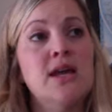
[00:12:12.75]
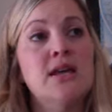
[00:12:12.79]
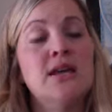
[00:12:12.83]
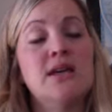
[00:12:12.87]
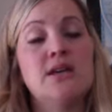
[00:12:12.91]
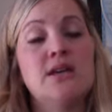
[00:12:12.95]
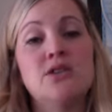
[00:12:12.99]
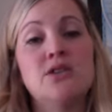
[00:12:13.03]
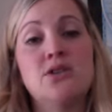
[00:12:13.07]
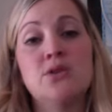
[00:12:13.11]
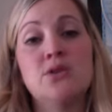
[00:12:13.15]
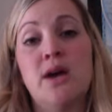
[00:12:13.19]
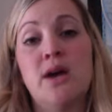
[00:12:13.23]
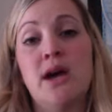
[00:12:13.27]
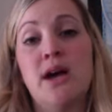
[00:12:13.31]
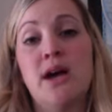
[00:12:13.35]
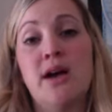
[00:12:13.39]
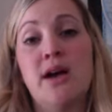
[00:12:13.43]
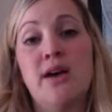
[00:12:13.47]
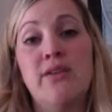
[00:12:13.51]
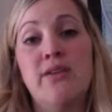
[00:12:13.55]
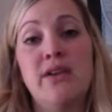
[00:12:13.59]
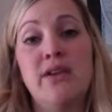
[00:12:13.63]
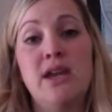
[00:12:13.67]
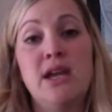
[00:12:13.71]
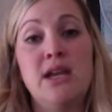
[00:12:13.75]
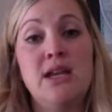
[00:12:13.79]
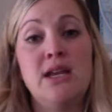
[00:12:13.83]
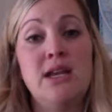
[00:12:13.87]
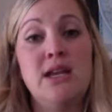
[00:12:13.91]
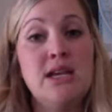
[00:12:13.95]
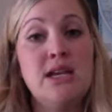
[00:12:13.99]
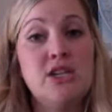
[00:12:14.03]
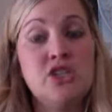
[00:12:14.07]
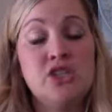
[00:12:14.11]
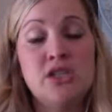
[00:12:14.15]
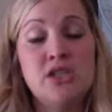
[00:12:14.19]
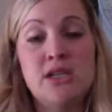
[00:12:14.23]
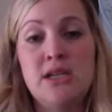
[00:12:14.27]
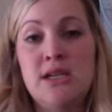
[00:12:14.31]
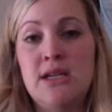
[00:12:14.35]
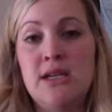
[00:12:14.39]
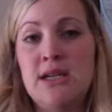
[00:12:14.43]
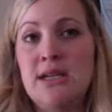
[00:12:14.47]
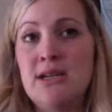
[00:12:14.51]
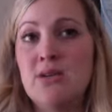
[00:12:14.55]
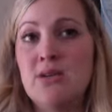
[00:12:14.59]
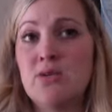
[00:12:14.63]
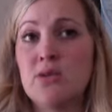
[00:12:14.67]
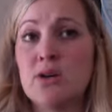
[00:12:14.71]
kids who have
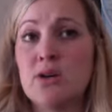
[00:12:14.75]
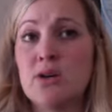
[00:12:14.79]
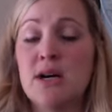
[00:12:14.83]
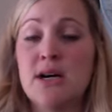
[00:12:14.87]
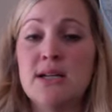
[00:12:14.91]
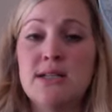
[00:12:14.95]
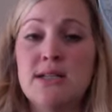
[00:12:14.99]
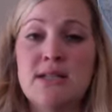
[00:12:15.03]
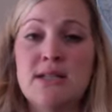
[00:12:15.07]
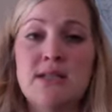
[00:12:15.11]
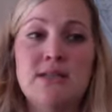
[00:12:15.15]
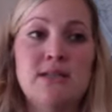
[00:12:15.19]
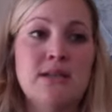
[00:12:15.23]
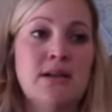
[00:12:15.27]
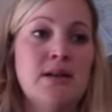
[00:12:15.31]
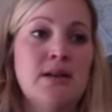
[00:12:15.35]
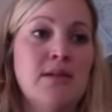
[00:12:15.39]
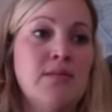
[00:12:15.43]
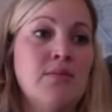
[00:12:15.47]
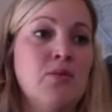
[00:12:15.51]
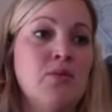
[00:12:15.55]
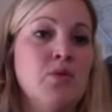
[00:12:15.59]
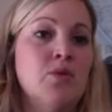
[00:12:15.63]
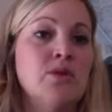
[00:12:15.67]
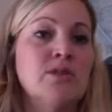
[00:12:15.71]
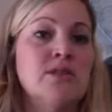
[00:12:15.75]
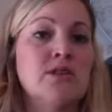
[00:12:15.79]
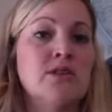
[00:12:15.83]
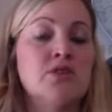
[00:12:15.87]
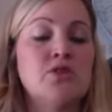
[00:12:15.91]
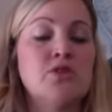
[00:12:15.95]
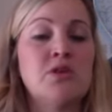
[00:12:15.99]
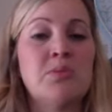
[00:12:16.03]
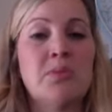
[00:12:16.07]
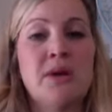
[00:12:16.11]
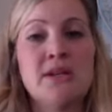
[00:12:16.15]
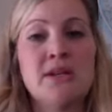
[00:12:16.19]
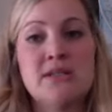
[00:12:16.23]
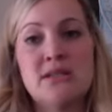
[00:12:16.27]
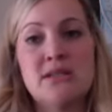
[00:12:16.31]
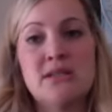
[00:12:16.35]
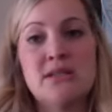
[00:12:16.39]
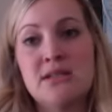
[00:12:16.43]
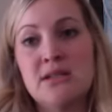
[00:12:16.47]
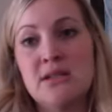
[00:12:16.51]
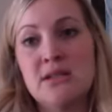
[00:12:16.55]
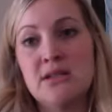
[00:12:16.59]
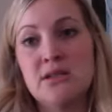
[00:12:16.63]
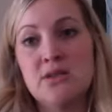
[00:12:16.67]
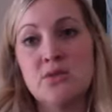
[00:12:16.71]
ADHD or autism or sensory
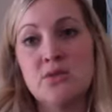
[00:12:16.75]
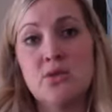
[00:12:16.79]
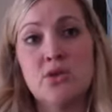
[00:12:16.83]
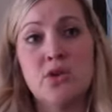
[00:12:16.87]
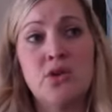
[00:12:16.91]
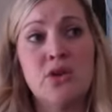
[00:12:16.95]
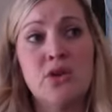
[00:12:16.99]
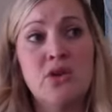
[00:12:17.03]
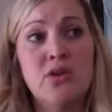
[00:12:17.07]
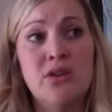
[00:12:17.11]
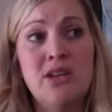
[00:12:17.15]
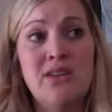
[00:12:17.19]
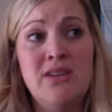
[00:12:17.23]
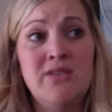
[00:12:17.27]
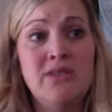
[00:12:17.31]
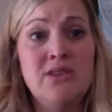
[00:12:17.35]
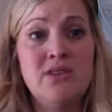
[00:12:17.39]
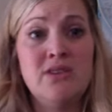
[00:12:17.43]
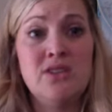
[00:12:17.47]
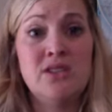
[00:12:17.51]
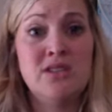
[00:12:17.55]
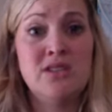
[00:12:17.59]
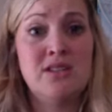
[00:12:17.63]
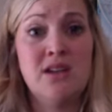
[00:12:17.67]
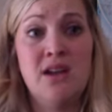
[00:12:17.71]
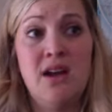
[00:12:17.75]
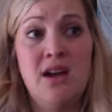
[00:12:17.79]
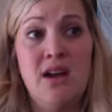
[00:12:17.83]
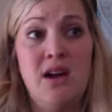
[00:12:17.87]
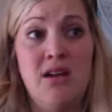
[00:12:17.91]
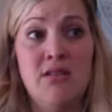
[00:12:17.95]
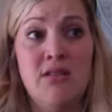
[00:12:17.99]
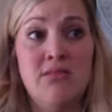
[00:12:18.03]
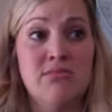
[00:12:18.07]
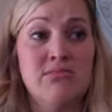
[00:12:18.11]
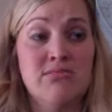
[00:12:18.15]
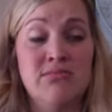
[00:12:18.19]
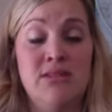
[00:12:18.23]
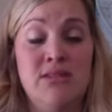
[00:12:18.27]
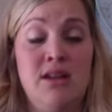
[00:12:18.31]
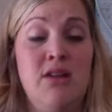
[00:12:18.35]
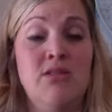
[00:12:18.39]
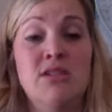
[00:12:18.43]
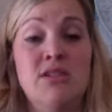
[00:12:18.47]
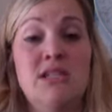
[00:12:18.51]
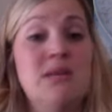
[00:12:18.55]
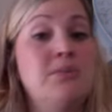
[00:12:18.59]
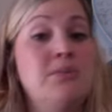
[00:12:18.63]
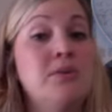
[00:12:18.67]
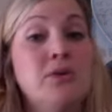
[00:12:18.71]
processing disorder, or even just our
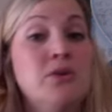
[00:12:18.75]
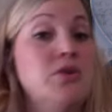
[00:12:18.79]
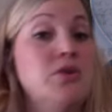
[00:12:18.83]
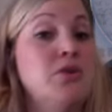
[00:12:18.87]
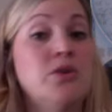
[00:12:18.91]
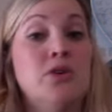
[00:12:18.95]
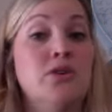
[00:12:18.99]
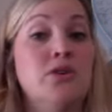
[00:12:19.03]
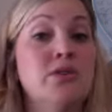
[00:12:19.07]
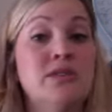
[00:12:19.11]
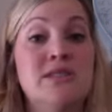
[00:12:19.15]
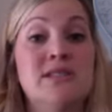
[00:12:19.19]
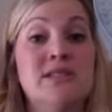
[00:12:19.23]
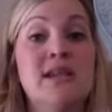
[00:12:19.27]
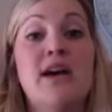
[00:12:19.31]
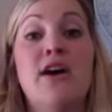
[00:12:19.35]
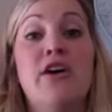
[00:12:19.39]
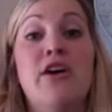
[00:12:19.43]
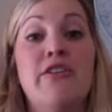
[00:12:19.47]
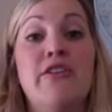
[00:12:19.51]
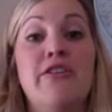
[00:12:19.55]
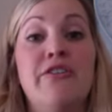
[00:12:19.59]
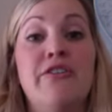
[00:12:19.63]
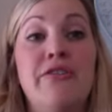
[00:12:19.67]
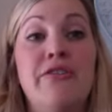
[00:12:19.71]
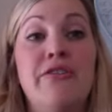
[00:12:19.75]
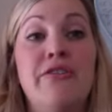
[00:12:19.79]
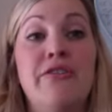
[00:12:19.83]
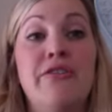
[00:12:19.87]
typical self,